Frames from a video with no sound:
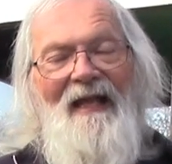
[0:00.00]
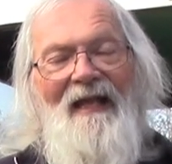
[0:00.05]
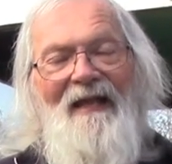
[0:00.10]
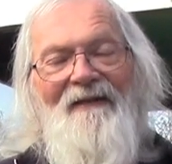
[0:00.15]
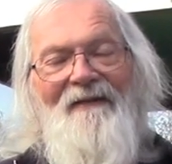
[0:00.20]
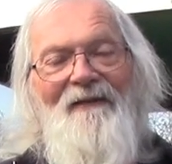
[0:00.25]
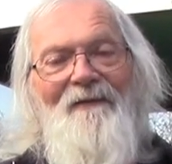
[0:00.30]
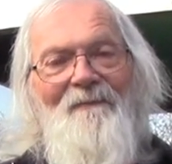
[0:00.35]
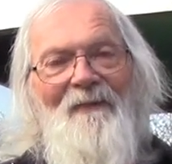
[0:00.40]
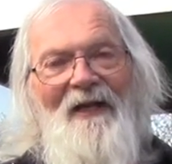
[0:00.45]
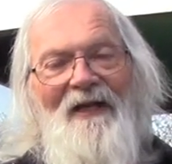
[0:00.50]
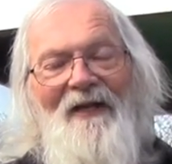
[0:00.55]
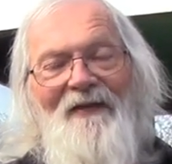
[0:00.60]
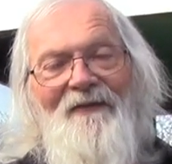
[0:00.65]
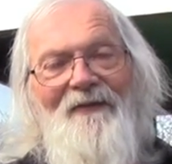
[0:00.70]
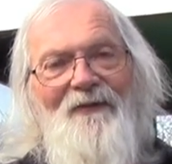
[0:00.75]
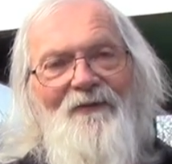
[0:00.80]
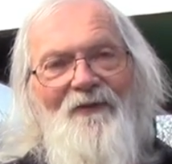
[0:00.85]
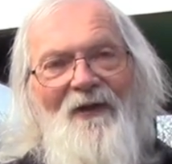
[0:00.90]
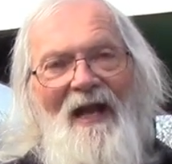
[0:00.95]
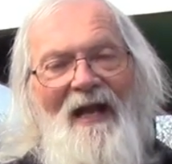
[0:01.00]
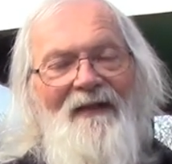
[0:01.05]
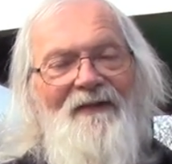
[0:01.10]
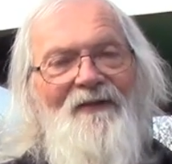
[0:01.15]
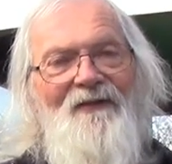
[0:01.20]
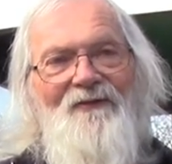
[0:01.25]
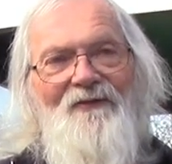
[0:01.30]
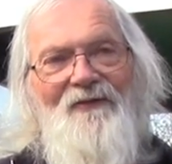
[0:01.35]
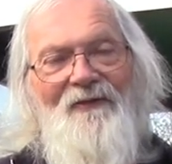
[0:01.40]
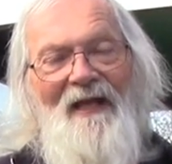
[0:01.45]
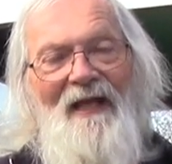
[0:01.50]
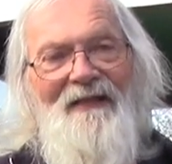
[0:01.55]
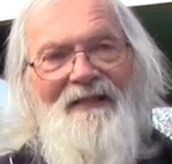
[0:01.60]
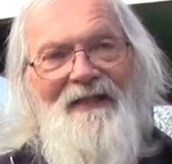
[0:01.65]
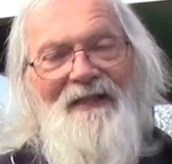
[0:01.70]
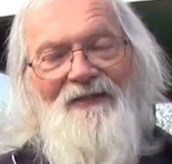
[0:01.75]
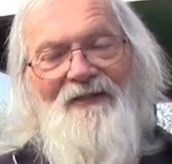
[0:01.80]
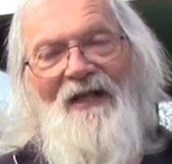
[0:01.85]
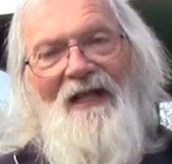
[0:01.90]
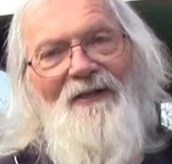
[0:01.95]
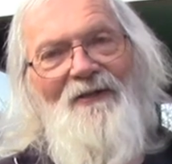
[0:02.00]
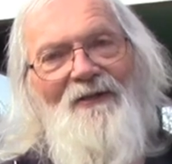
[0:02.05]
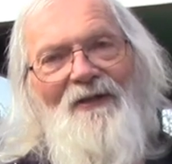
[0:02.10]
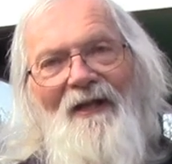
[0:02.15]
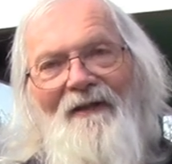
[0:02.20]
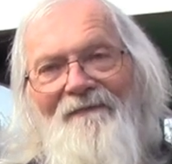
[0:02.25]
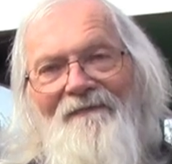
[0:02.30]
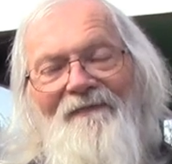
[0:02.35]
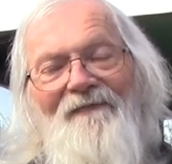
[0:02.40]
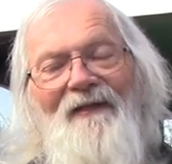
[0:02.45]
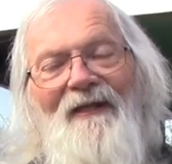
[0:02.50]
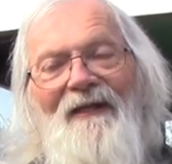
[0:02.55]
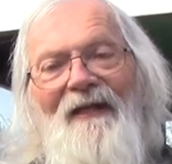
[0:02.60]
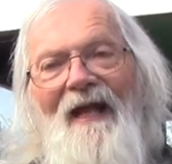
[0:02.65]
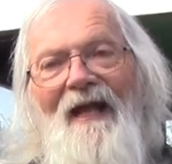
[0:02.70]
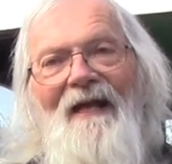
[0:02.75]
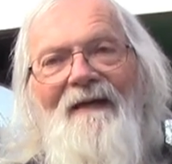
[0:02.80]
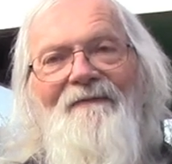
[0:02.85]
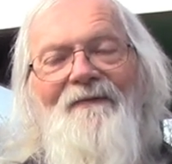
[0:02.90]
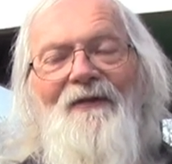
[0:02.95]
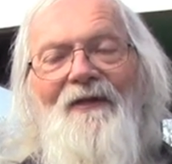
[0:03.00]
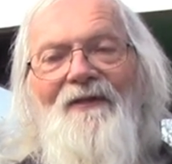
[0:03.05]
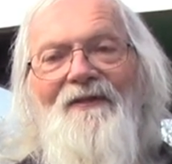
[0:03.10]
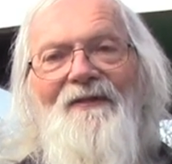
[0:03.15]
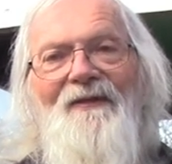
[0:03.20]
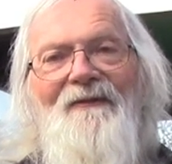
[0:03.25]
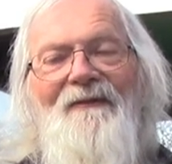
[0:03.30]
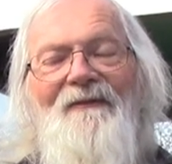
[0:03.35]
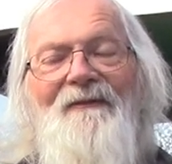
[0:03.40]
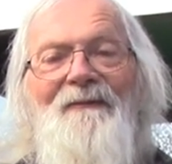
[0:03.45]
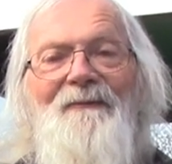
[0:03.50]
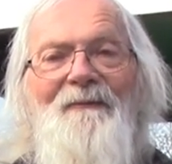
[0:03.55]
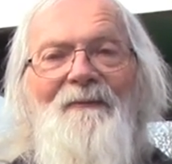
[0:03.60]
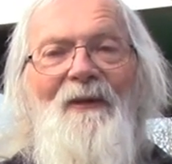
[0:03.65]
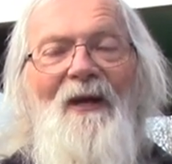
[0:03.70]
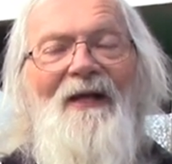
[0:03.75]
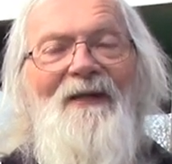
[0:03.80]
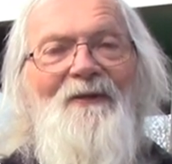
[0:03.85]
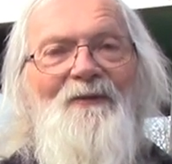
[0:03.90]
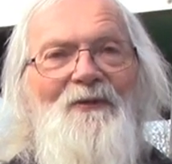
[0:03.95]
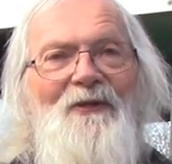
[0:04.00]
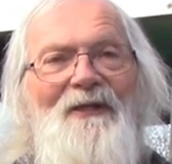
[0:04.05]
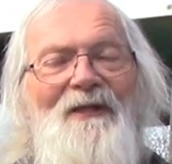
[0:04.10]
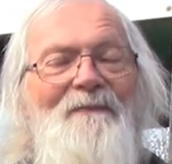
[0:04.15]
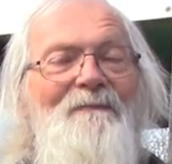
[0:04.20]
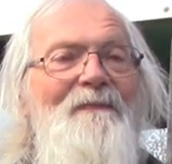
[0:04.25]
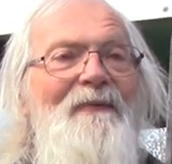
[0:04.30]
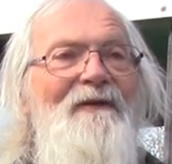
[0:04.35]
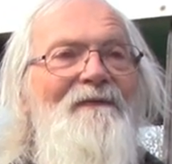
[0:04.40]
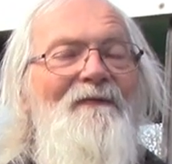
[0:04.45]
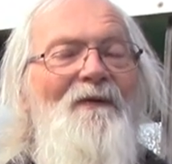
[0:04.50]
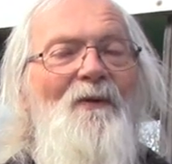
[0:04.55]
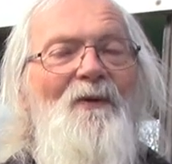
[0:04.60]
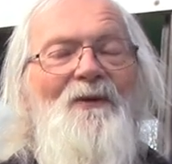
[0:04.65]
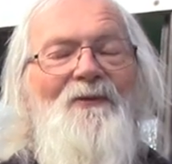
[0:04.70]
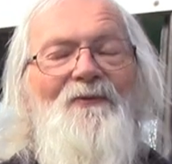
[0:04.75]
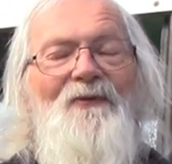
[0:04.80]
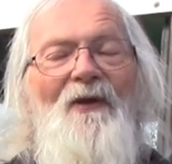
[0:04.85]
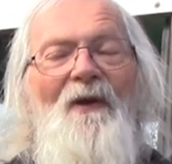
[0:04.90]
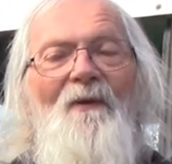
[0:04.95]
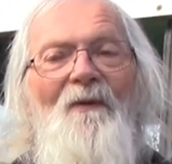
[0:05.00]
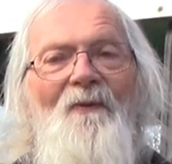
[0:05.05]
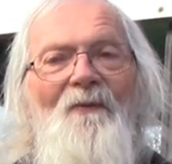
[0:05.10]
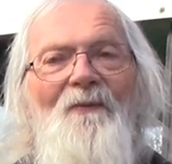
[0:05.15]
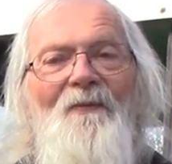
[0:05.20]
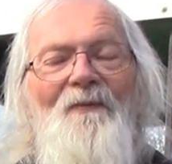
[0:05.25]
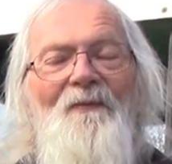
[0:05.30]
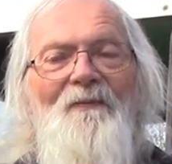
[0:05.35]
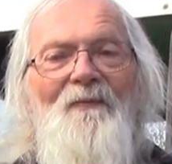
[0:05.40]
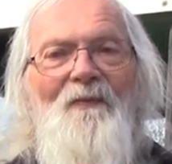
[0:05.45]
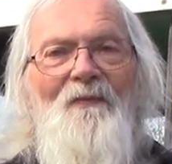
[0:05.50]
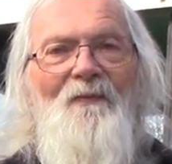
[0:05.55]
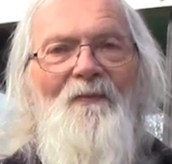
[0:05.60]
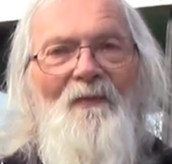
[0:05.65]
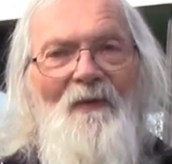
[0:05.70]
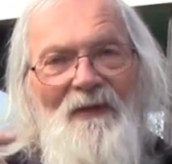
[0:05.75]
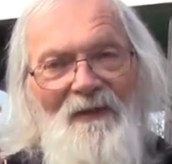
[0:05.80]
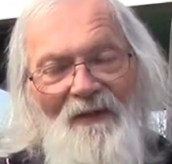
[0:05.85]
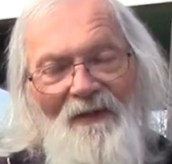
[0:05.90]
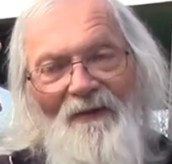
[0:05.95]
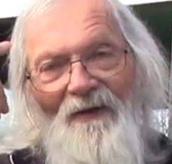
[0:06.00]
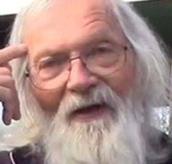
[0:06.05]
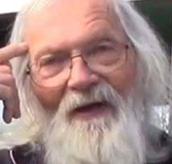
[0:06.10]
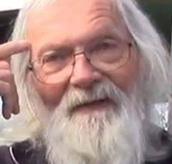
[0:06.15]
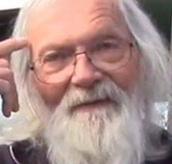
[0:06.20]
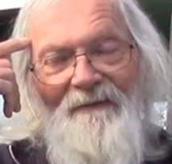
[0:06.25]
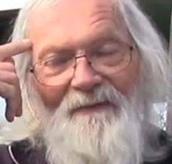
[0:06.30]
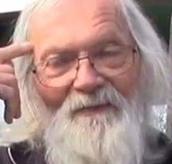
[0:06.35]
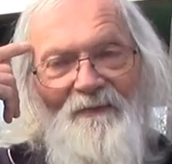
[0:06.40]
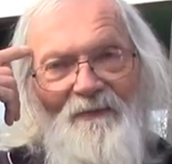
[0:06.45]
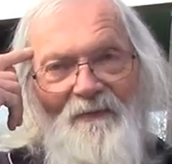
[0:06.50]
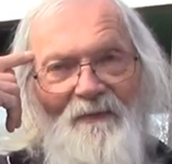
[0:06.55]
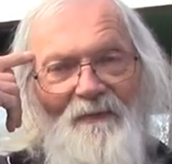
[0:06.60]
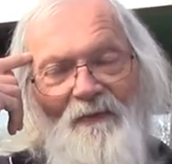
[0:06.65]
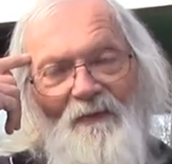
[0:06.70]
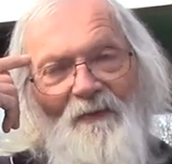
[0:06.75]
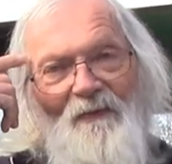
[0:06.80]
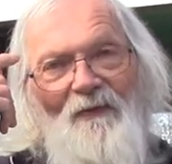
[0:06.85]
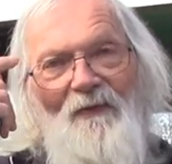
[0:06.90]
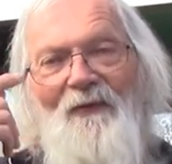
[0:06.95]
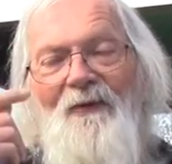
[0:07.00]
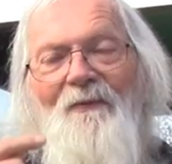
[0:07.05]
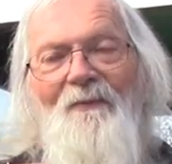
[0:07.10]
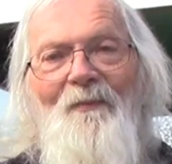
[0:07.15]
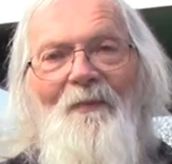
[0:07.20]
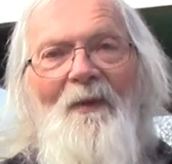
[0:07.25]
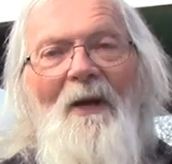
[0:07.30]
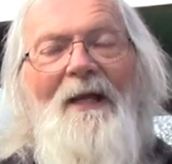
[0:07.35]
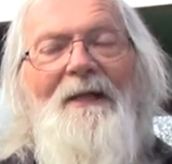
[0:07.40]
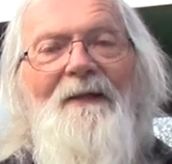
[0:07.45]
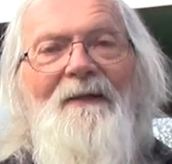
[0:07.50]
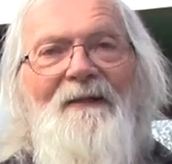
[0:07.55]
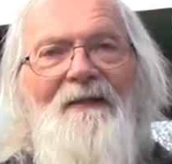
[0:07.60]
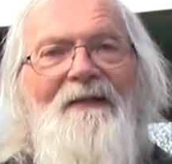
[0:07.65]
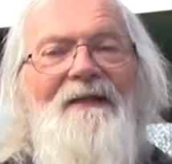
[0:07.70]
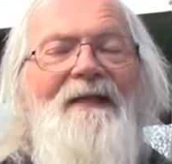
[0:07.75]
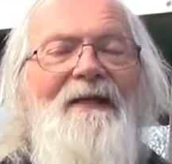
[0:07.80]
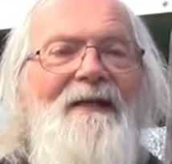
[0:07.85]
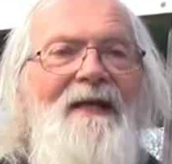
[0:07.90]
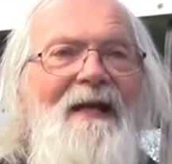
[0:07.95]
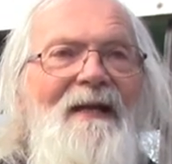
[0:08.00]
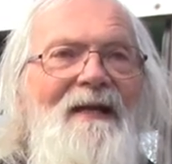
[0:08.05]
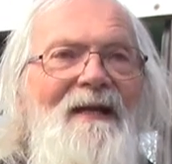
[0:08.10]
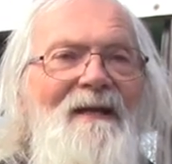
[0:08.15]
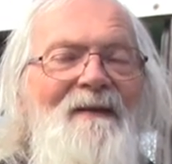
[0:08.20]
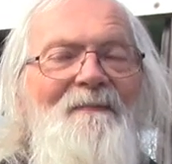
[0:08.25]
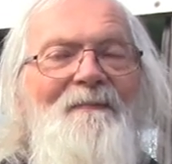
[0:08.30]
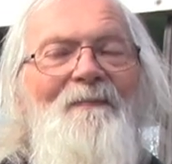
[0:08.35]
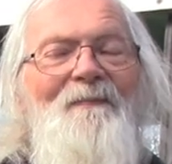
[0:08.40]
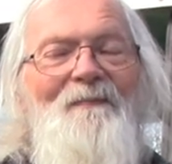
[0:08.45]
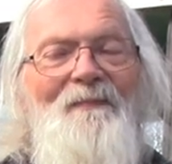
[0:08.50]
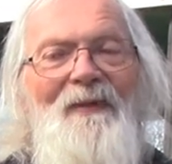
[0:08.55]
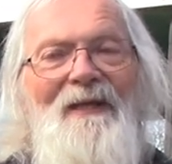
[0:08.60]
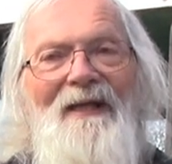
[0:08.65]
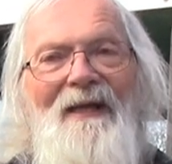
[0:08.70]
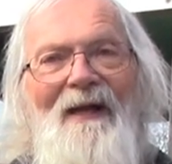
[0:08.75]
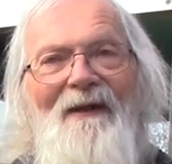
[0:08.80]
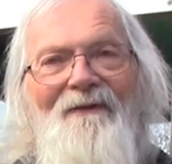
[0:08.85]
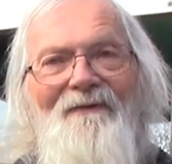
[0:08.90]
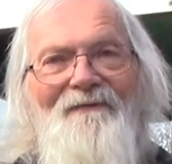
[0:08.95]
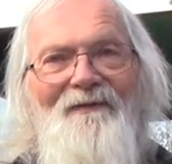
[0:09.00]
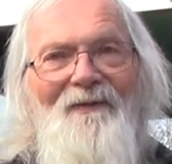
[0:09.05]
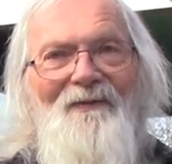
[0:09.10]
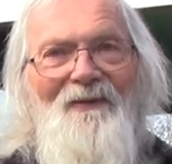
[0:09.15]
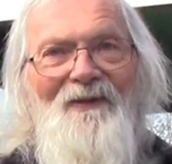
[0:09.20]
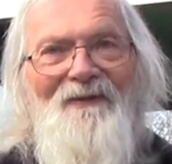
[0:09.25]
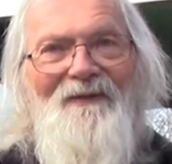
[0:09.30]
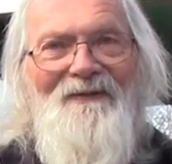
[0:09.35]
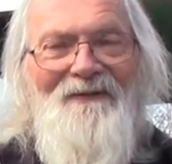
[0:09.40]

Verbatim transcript: any of my other tractors like this has stuff that I've just not seen before, so when you're not too bright, you gotta be careful.